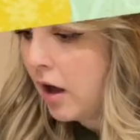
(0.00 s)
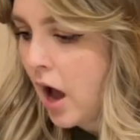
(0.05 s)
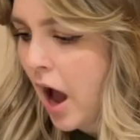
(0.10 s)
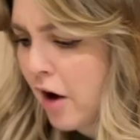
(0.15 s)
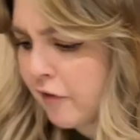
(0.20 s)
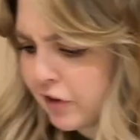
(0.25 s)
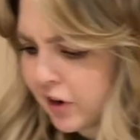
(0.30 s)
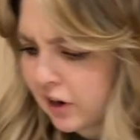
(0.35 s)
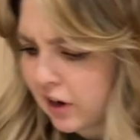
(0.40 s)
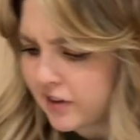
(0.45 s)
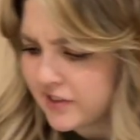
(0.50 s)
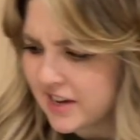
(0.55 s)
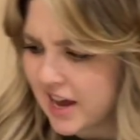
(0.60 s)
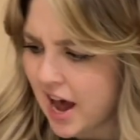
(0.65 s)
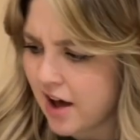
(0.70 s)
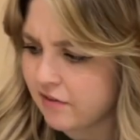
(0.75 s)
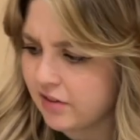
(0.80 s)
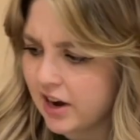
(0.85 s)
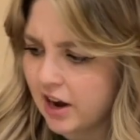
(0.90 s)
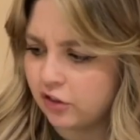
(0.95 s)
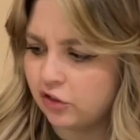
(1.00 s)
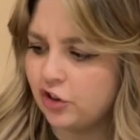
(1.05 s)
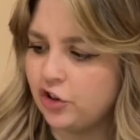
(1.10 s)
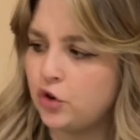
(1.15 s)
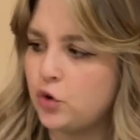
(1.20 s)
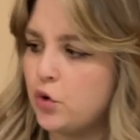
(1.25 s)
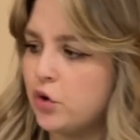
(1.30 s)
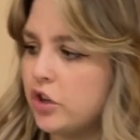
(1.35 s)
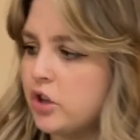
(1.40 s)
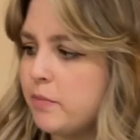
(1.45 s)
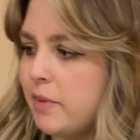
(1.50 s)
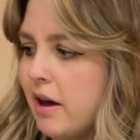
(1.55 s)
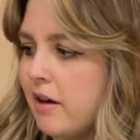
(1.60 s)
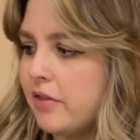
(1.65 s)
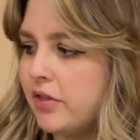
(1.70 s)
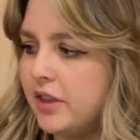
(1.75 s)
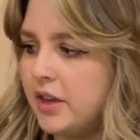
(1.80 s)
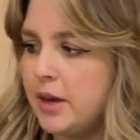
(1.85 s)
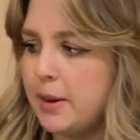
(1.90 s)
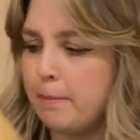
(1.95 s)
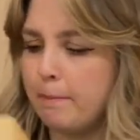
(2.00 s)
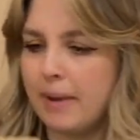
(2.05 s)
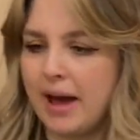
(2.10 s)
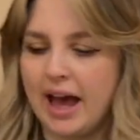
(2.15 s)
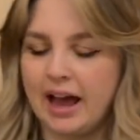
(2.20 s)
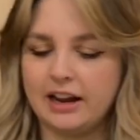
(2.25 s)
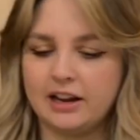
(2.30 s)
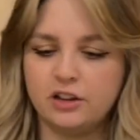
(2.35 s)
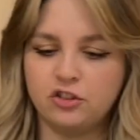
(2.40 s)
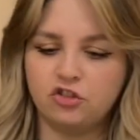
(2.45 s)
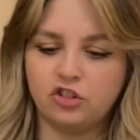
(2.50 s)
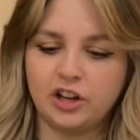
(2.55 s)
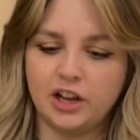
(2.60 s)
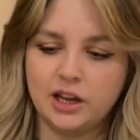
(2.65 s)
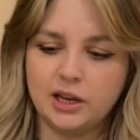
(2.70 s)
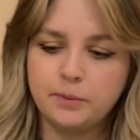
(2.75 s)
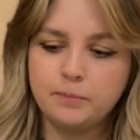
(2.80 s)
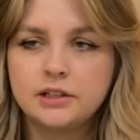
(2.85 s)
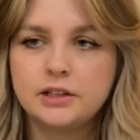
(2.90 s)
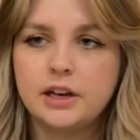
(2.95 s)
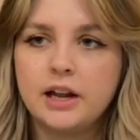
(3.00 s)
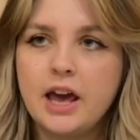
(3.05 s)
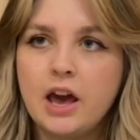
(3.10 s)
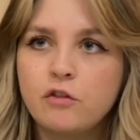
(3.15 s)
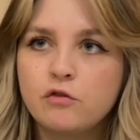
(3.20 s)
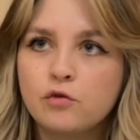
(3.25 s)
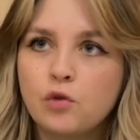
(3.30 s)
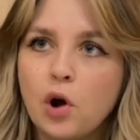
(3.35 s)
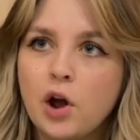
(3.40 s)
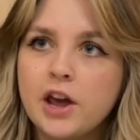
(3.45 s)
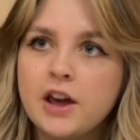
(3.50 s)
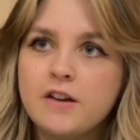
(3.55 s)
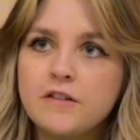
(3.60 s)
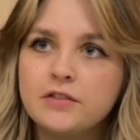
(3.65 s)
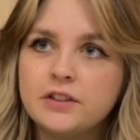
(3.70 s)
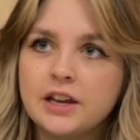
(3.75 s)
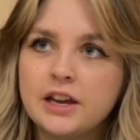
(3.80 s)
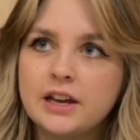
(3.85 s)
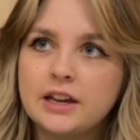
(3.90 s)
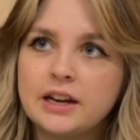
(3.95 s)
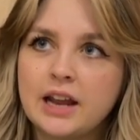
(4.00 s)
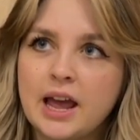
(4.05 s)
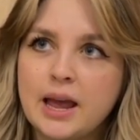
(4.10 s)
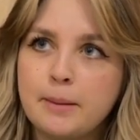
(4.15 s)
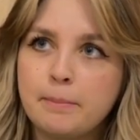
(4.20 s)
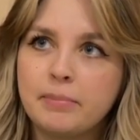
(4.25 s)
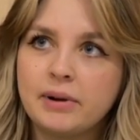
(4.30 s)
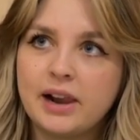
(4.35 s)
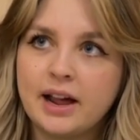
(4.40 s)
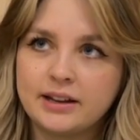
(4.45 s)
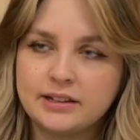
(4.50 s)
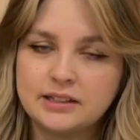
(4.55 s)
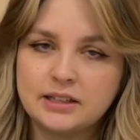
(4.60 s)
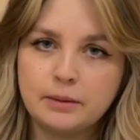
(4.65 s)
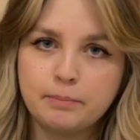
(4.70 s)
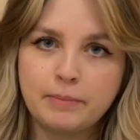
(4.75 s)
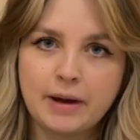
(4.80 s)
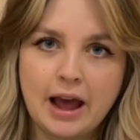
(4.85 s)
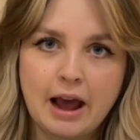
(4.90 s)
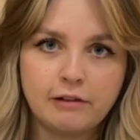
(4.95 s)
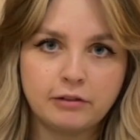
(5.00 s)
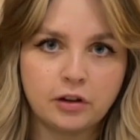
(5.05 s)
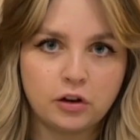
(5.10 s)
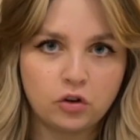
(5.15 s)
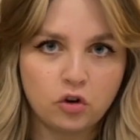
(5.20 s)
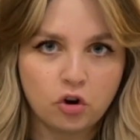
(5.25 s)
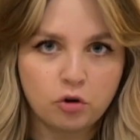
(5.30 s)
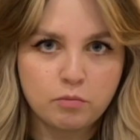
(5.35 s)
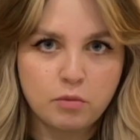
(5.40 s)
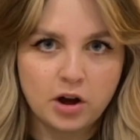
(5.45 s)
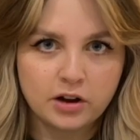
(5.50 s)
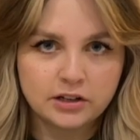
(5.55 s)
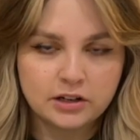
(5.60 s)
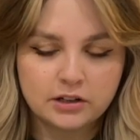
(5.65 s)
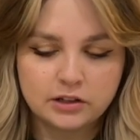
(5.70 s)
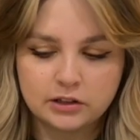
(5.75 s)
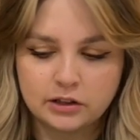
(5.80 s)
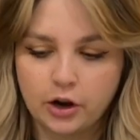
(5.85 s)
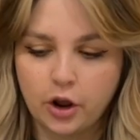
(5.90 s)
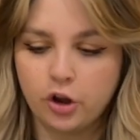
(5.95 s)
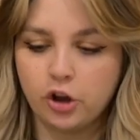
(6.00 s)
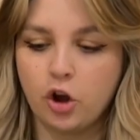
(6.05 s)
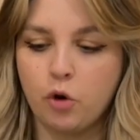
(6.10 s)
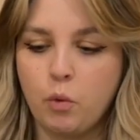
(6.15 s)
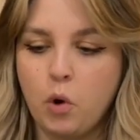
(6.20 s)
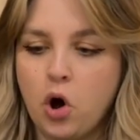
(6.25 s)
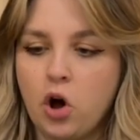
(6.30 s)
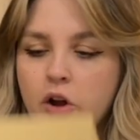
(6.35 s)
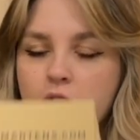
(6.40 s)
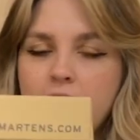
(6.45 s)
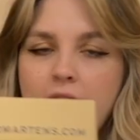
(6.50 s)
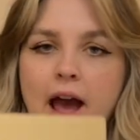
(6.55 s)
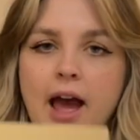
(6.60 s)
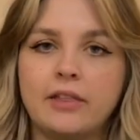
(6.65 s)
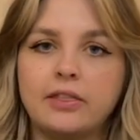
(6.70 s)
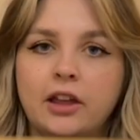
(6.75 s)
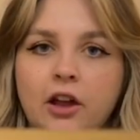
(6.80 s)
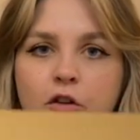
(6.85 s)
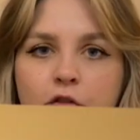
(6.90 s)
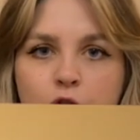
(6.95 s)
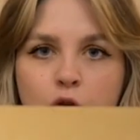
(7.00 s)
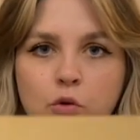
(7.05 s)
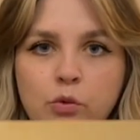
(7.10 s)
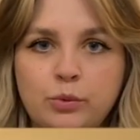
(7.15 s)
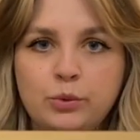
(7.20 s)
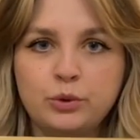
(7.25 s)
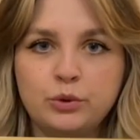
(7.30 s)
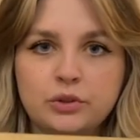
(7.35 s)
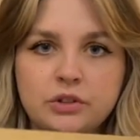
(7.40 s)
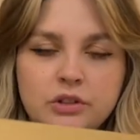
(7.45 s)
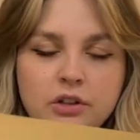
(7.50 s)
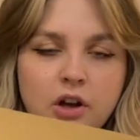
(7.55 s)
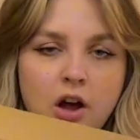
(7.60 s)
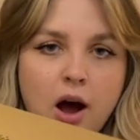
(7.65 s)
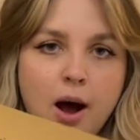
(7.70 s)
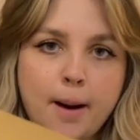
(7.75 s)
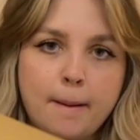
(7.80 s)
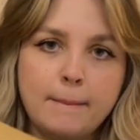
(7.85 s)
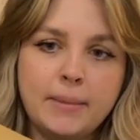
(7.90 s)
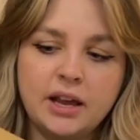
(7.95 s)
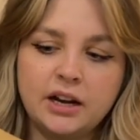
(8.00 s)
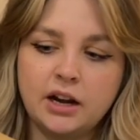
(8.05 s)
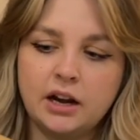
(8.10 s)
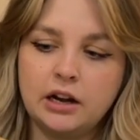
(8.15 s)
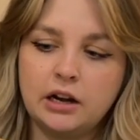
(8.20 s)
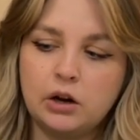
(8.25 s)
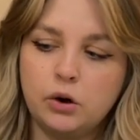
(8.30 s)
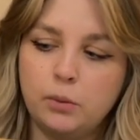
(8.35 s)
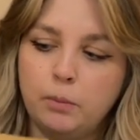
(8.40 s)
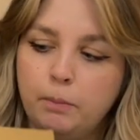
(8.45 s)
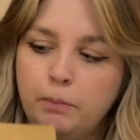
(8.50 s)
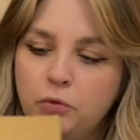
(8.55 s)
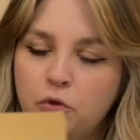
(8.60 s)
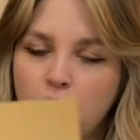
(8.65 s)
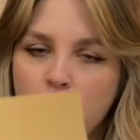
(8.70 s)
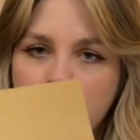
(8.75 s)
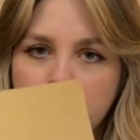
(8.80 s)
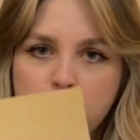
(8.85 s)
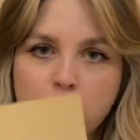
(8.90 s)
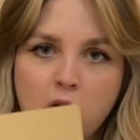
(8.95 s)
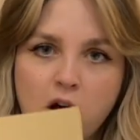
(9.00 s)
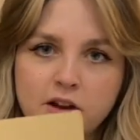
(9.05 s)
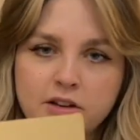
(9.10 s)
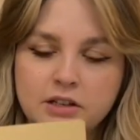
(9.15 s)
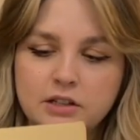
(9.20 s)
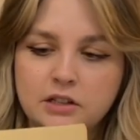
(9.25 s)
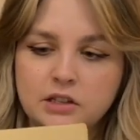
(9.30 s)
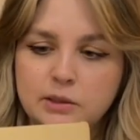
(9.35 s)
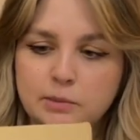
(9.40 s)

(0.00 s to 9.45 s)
I realized I haven't actually talked about the packaging. They arrived in a plastic bag with the Doc Martens logo on, and they of course come in a little Doc Martens